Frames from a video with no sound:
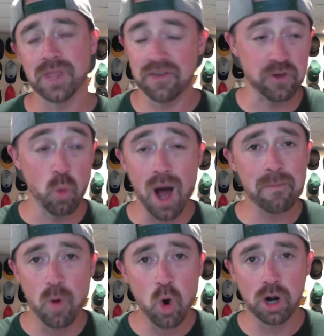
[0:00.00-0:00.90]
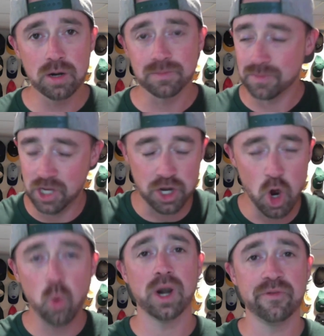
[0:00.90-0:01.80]
If you want more, you know
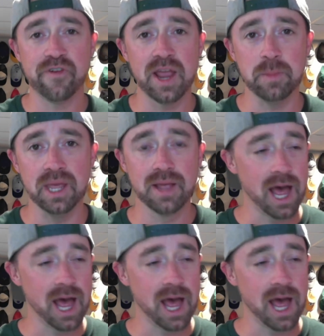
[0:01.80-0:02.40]
where to find me.